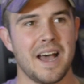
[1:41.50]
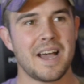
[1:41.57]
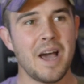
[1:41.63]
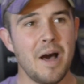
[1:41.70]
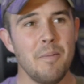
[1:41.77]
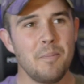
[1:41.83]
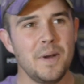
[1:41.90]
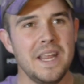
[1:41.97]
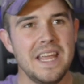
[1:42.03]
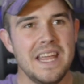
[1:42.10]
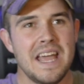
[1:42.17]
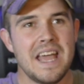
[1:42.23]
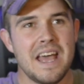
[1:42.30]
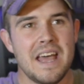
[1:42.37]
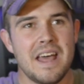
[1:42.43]
A
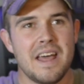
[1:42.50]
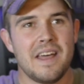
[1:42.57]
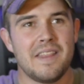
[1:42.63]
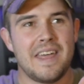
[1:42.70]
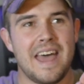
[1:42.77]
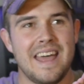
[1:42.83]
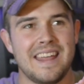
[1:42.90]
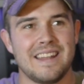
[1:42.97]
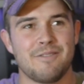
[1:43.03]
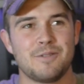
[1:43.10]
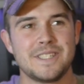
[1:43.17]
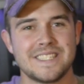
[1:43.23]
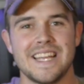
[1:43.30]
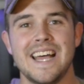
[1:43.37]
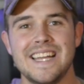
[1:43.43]
company that
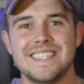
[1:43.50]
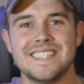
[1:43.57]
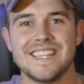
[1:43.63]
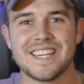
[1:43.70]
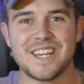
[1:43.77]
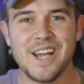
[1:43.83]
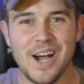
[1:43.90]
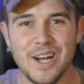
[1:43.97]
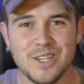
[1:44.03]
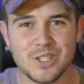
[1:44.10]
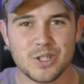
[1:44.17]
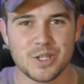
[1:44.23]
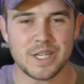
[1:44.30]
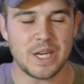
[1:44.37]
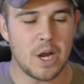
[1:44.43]
resides in the
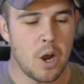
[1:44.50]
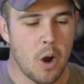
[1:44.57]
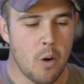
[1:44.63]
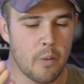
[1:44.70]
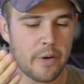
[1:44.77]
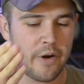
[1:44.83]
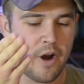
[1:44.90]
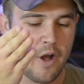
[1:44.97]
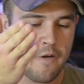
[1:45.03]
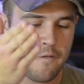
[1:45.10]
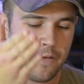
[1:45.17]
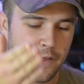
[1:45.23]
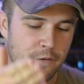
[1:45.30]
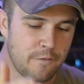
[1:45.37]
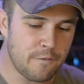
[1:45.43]
country where
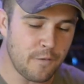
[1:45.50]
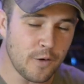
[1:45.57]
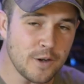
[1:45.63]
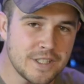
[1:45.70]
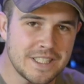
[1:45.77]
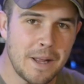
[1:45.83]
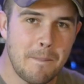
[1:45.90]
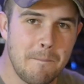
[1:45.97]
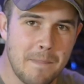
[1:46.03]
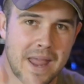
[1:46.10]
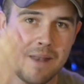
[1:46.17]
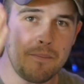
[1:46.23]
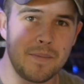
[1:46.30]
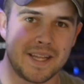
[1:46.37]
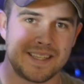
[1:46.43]
the First
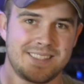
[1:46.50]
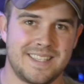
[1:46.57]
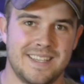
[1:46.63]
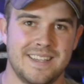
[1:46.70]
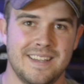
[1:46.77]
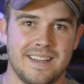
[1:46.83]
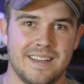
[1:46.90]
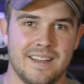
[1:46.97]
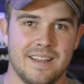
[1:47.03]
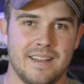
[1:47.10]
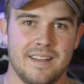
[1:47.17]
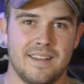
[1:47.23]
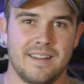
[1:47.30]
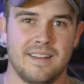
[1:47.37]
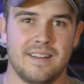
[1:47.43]
Amendment,
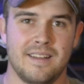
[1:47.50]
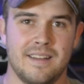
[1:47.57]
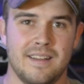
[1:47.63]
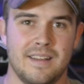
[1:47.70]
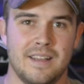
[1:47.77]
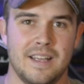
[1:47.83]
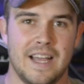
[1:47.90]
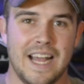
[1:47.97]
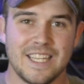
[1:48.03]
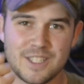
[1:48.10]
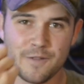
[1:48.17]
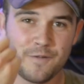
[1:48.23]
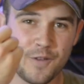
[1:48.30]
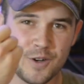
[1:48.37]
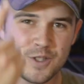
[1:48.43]
it's
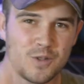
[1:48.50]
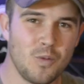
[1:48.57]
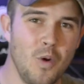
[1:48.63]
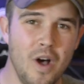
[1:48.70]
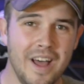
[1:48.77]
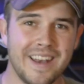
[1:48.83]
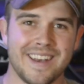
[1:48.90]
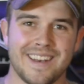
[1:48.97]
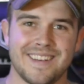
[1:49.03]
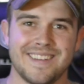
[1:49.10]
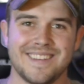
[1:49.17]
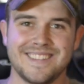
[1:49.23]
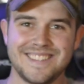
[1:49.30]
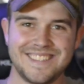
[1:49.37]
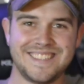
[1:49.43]
the first one.
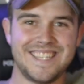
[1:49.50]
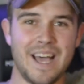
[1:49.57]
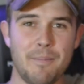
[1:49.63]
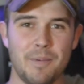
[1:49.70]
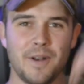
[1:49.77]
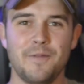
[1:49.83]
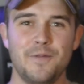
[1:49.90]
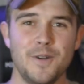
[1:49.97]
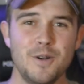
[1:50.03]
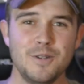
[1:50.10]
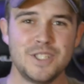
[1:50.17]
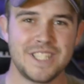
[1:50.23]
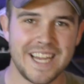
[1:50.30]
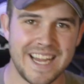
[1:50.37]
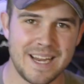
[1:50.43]
Top of the
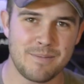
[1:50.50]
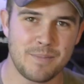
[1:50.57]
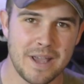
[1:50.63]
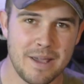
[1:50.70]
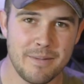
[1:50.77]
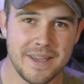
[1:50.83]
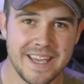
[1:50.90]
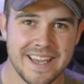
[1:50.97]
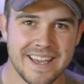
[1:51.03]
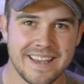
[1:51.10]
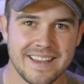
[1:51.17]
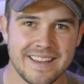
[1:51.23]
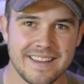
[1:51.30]
food chain, baby.